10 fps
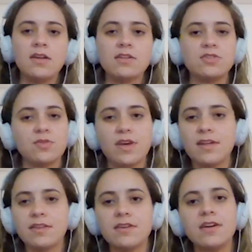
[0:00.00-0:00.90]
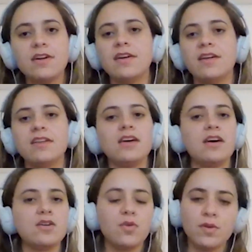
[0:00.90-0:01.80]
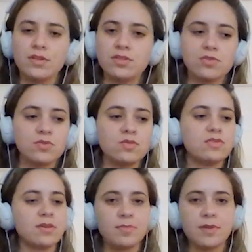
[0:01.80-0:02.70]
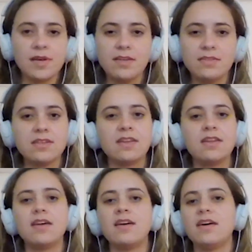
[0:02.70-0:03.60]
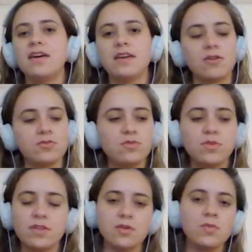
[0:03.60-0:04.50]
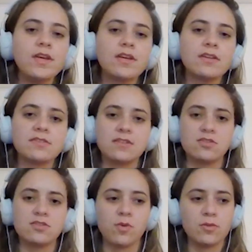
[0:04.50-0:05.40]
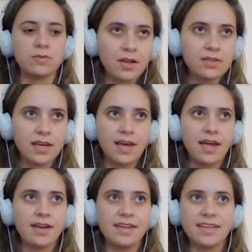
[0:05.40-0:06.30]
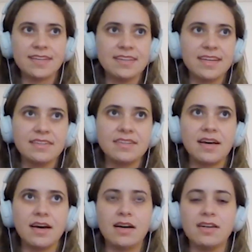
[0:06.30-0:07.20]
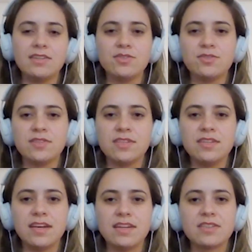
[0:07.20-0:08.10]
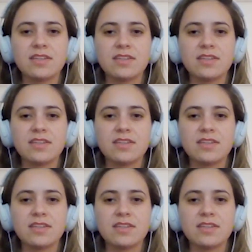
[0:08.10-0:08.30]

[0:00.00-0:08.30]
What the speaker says: together and going to some place and hang out during the weekends and so on. And they say that usually like